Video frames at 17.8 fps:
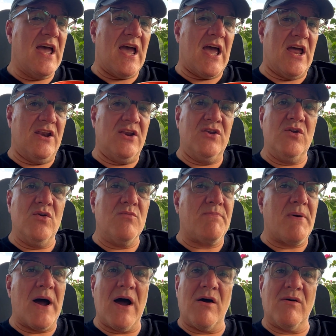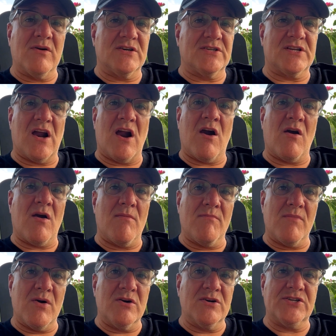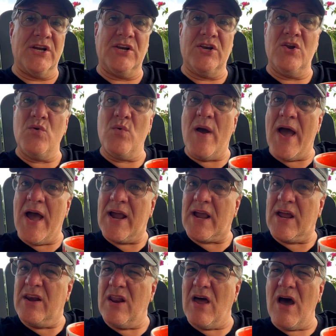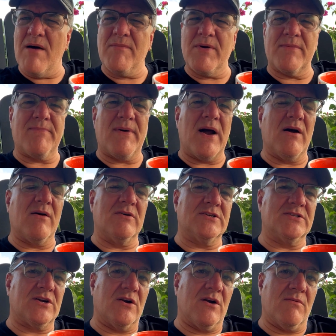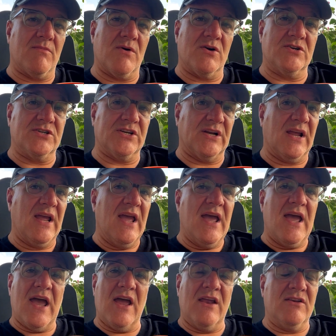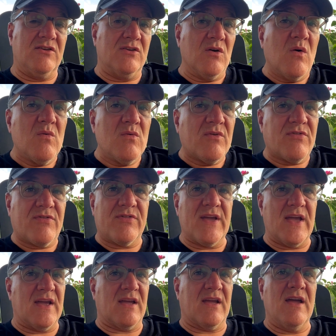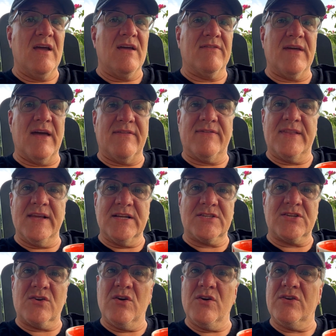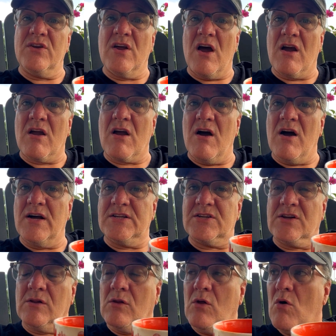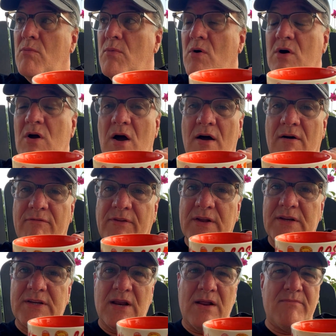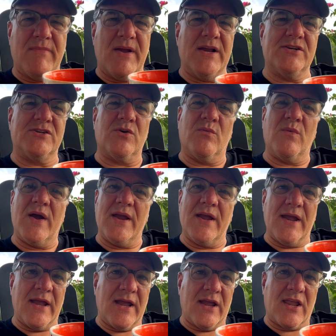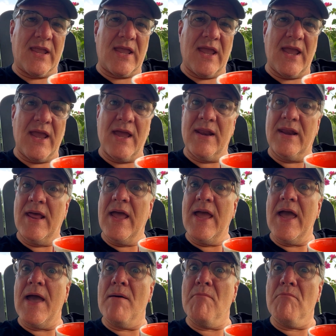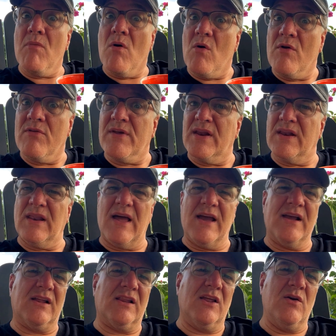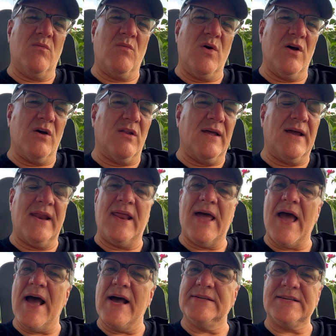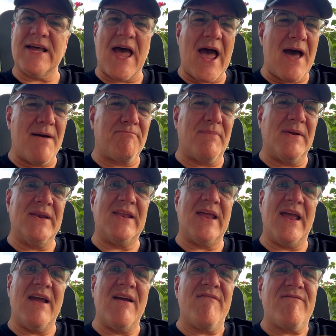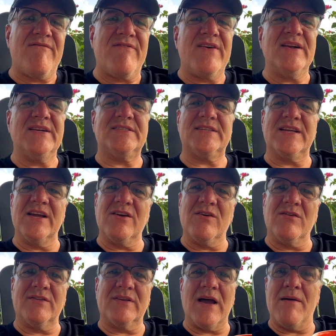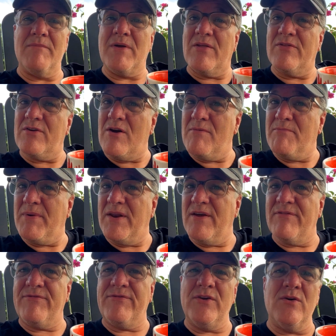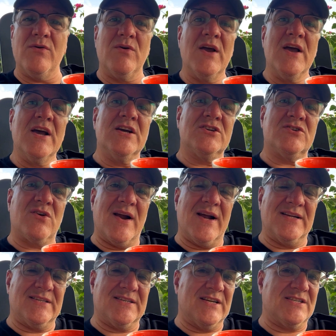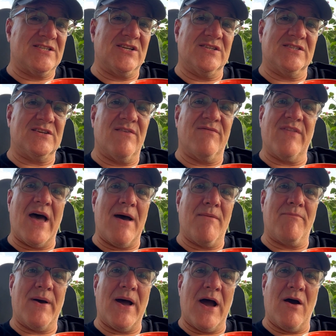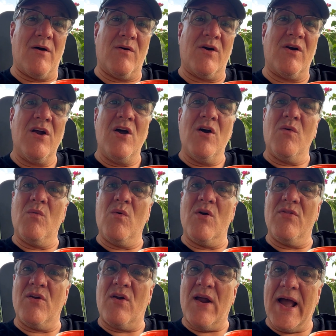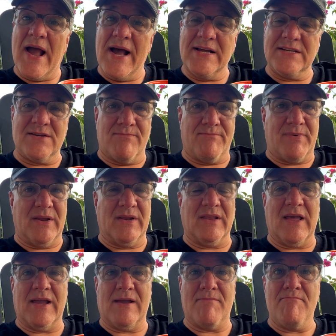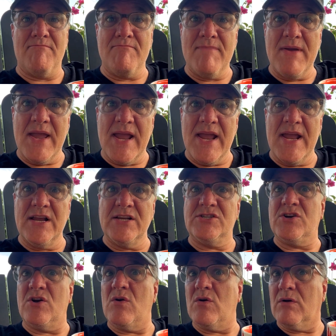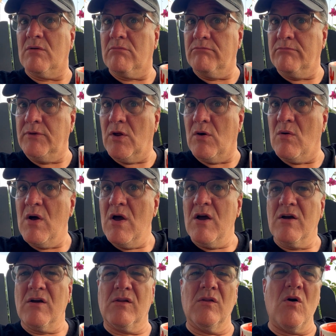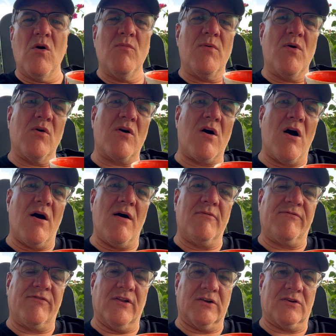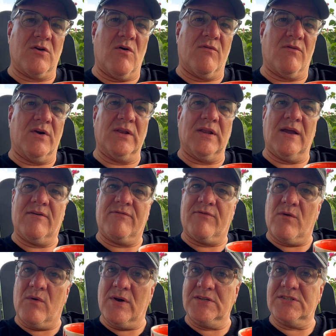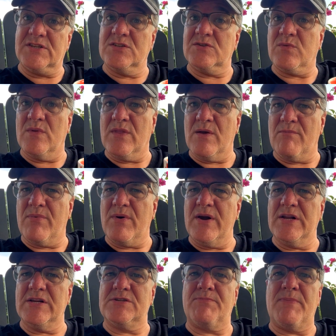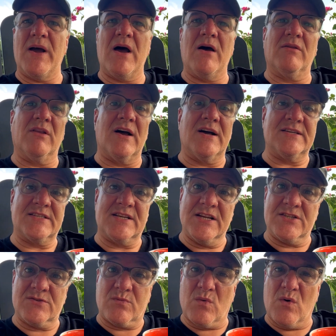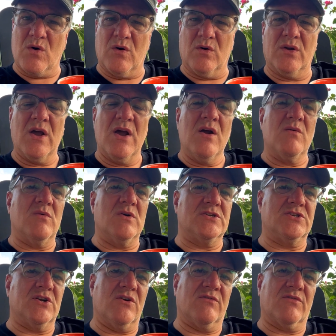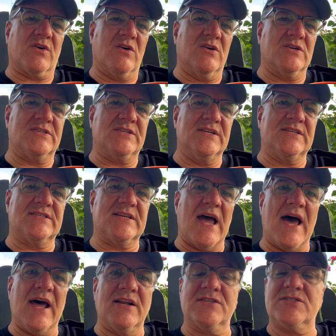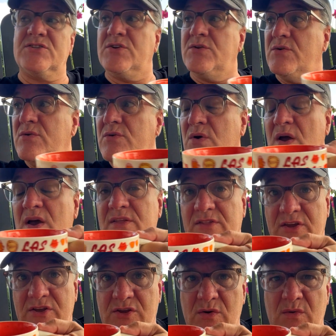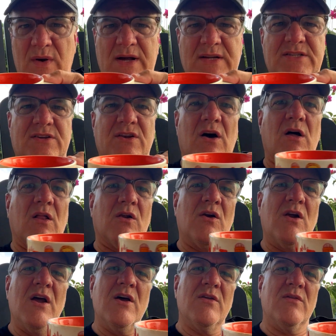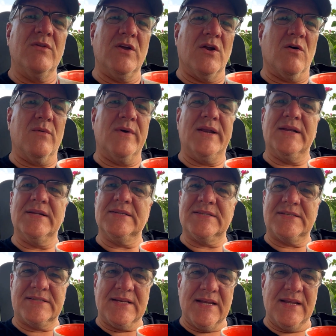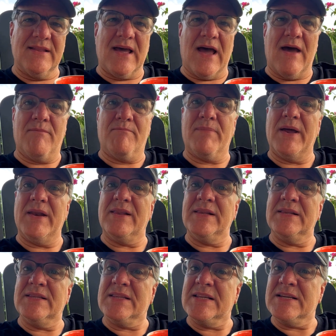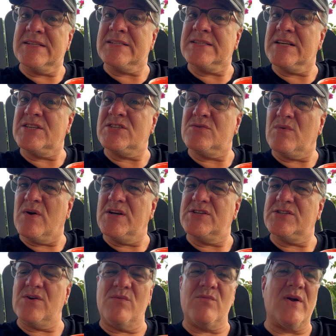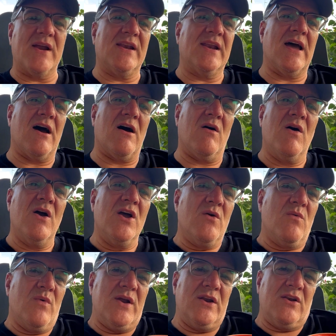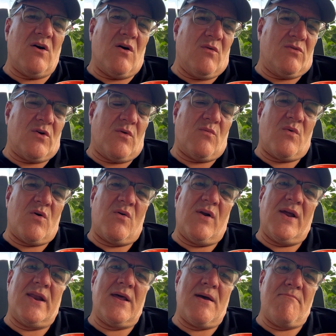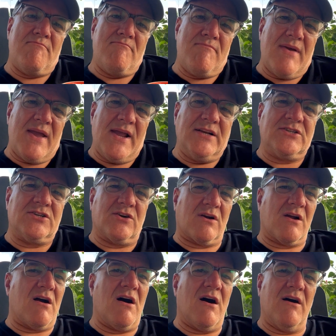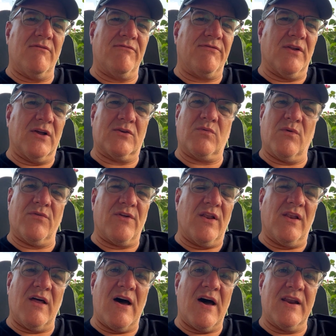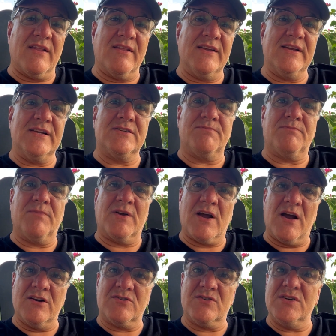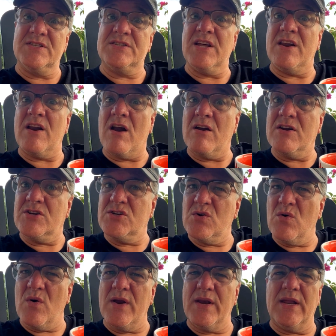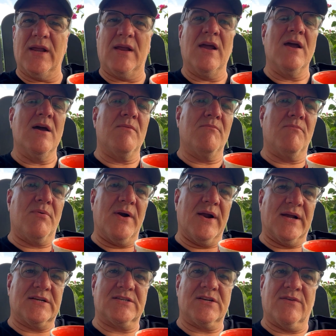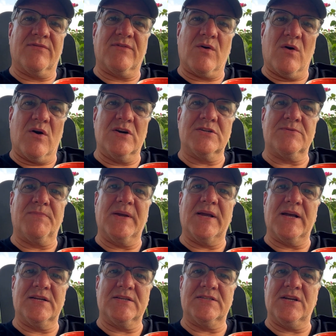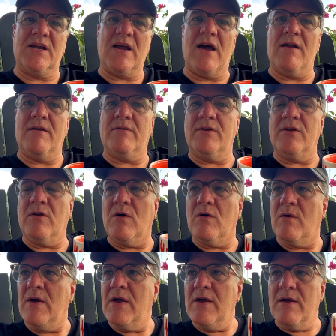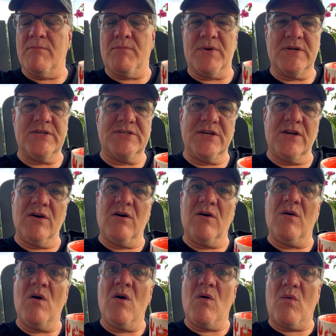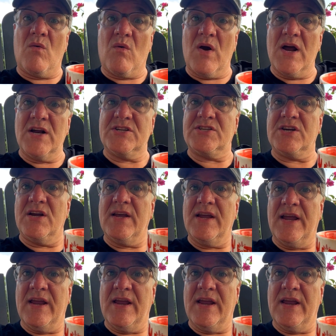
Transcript: And new powers are emerging. New economic powers are emerging. And don't think that this could not cause global conflict in a major way. It can and more than likely will. It has happened every single time. Now, there have been a few transitions of that power where there hasn't been like major, you know, global conflict over it. Like, for instance, when the British pound lost its world reserve currency status to the US dollar. You know, we didn't see that. But in this situation right now, we know that we're in a major conflict with a lot of these countries that are joining BRICS, of course, because you got, you know, Brazil, Russia,